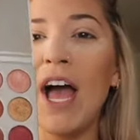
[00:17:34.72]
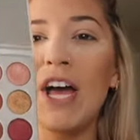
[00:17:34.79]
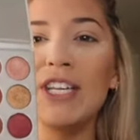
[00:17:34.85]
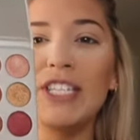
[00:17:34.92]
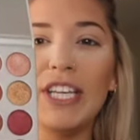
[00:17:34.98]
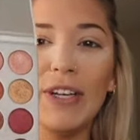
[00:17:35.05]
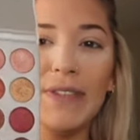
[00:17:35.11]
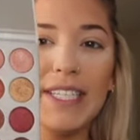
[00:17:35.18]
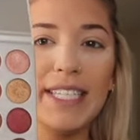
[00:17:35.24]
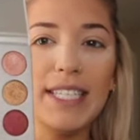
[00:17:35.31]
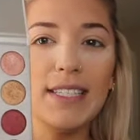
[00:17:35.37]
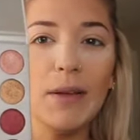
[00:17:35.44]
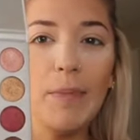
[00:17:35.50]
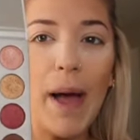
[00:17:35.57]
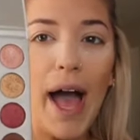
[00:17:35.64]
So this
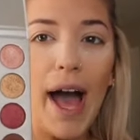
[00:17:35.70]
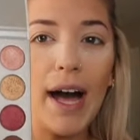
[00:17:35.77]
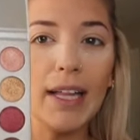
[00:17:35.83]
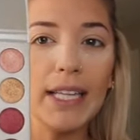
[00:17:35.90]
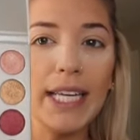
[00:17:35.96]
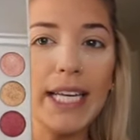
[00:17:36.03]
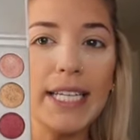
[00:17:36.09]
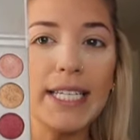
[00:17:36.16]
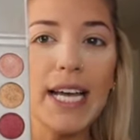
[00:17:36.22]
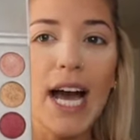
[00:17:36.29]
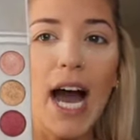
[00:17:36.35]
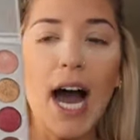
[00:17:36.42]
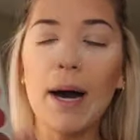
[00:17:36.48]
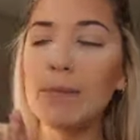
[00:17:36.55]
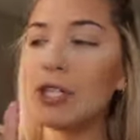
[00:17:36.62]
is the palette.
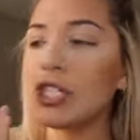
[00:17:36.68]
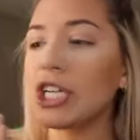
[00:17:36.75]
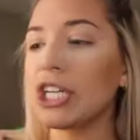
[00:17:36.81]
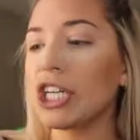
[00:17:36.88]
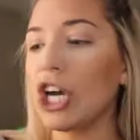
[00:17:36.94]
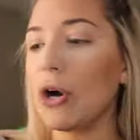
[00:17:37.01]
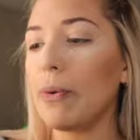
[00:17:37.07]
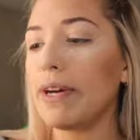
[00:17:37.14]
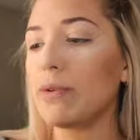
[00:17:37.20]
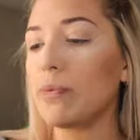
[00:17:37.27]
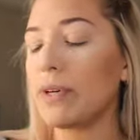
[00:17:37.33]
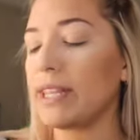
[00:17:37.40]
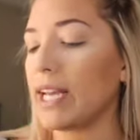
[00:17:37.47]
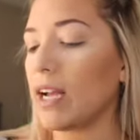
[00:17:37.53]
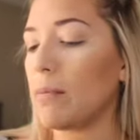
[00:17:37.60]
I'm just gonna go in
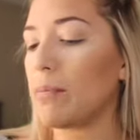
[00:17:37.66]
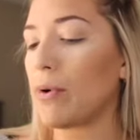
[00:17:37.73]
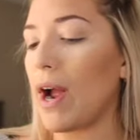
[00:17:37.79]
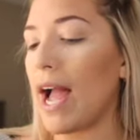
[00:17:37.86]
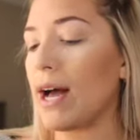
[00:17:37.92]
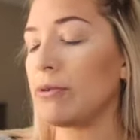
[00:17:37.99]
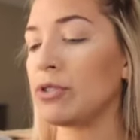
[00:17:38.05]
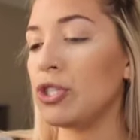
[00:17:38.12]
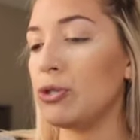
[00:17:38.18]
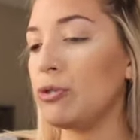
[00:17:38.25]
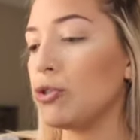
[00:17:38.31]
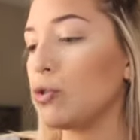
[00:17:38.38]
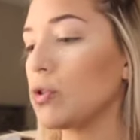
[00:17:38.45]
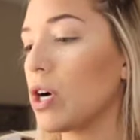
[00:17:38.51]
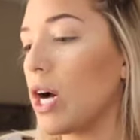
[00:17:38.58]
with like a brown
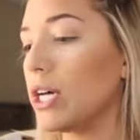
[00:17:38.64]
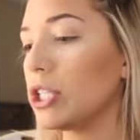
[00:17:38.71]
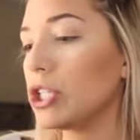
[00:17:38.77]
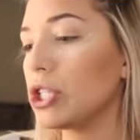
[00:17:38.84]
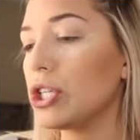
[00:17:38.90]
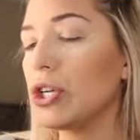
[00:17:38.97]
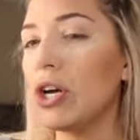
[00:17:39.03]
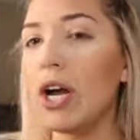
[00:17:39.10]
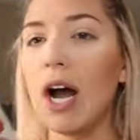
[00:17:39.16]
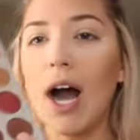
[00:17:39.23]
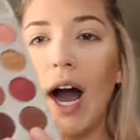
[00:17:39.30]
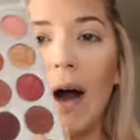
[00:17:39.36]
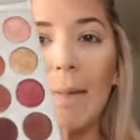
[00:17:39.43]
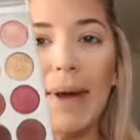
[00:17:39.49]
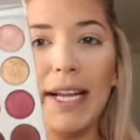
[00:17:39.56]
neutral color.
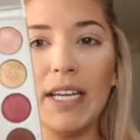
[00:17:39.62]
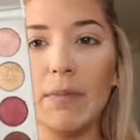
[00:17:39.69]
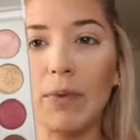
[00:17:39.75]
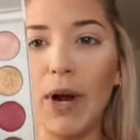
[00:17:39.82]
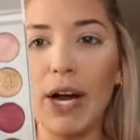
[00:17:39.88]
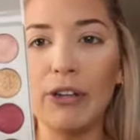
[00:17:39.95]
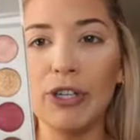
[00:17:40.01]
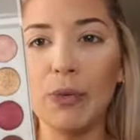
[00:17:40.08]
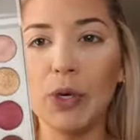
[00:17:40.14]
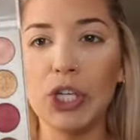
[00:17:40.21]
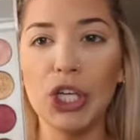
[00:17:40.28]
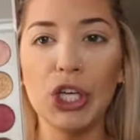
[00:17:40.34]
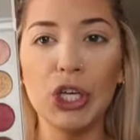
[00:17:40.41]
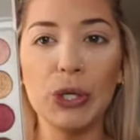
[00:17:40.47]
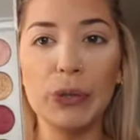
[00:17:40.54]
Any brown you
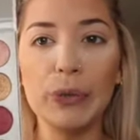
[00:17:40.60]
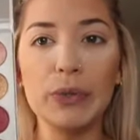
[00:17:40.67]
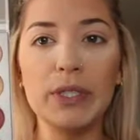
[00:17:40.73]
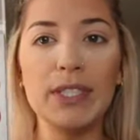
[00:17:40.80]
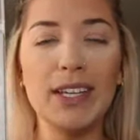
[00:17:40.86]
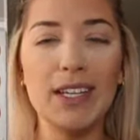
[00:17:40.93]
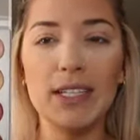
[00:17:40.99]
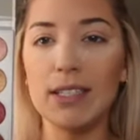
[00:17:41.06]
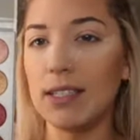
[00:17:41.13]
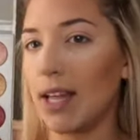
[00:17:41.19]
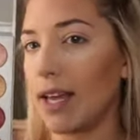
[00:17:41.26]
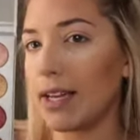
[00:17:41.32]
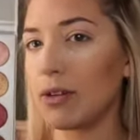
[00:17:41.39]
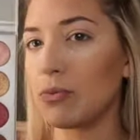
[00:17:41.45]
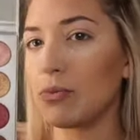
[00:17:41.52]
want to use is
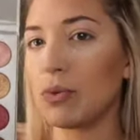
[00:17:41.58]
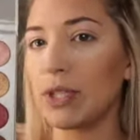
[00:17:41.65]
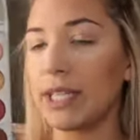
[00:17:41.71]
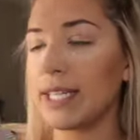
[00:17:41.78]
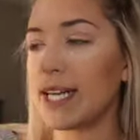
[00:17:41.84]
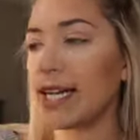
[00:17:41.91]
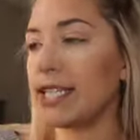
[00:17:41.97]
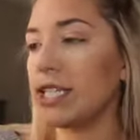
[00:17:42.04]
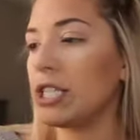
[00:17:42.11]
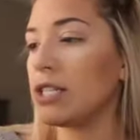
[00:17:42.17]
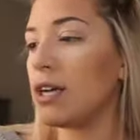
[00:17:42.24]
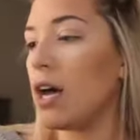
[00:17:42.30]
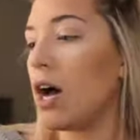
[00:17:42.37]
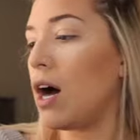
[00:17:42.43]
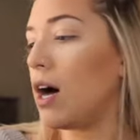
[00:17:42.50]
like really nice.
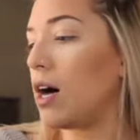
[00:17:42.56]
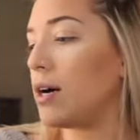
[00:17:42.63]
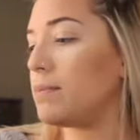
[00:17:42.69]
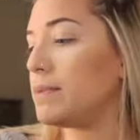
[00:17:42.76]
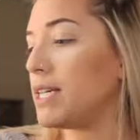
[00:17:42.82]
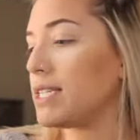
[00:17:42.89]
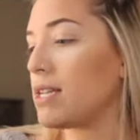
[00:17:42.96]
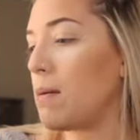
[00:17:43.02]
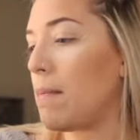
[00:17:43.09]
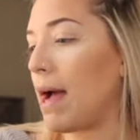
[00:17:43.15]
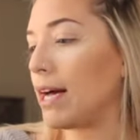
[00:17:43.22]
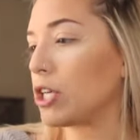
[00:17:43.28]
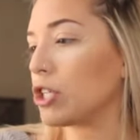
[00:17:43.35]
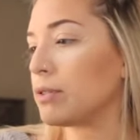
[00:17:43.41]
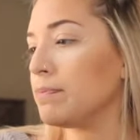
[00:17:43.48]
Doesn't
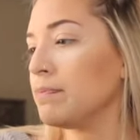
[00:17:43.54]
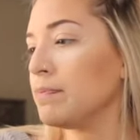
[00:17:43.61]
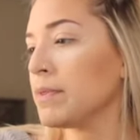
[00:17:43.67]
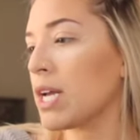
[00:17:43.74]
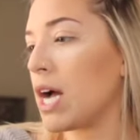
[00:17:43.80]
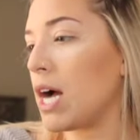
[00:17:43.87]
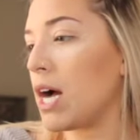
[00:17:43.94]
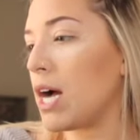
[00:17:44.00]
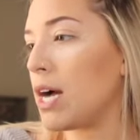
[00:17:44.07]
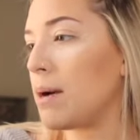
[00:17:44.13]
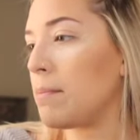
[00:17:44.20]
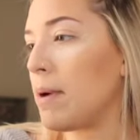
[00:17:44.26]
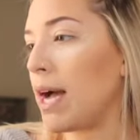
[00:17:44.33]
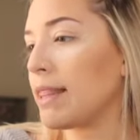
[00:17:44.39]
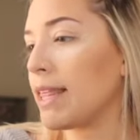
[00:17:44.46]
matter.
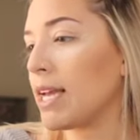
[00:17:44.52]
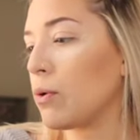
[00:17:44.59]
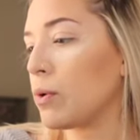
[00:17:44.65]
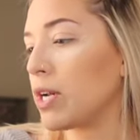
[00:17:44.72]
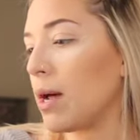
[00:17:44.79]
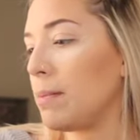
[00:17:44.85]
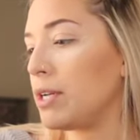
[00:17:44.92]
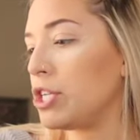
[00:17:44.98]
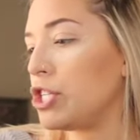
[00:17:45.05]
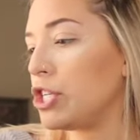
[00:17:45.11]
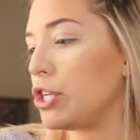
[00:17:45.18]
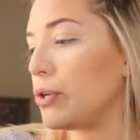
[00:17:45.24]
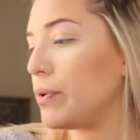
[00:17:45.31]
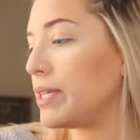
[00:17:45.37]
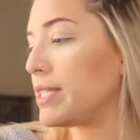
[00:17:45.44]
I think what I'm gonna
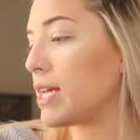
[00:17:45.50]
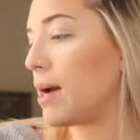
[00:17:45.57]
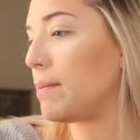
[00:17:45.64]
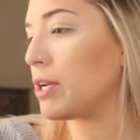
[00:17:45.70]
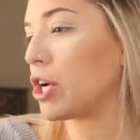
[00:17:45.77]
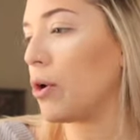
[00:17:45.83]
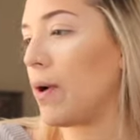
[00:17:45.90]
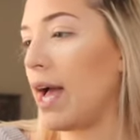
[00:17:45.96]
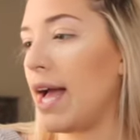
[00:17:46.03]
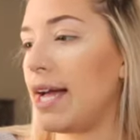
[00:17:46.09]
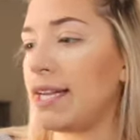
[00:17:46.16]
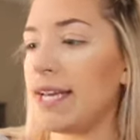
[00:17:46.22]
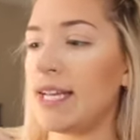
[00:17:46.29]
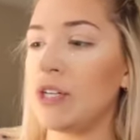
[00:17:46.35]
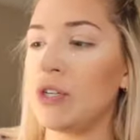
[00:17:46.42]
do is I'm gonna go
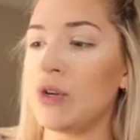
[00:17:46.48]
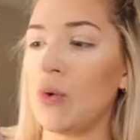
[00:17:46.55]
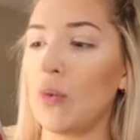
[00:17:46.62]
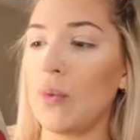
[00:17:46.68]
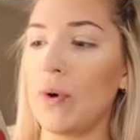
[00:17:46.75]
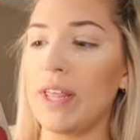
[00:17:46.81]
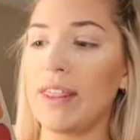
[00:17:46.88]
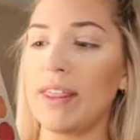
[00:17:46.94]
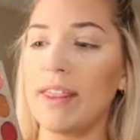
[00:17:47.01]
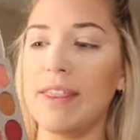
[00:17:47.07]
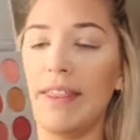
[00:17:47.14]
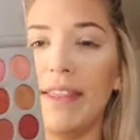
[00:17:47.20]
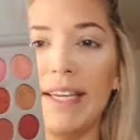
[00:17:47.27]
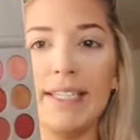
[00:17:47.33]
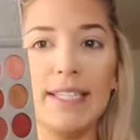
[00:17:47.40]
ahead and with
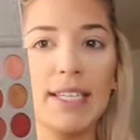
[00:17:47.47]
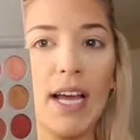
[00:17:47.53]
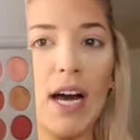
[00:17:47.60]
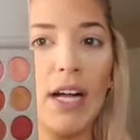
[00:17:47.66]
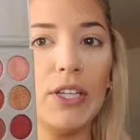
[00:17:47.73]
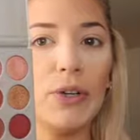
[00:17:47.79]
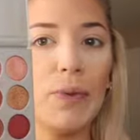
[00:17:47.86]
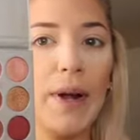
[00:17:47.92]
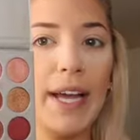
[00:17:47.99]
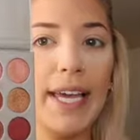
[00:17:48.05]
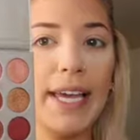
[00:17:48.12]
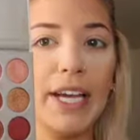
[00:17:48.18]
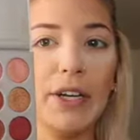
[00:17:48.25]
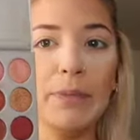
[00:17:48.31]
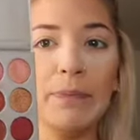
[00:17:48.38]
this color right
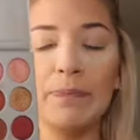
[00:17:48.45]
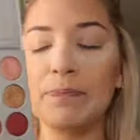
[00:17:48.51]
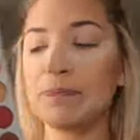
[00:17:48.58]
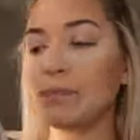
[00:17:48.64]
here.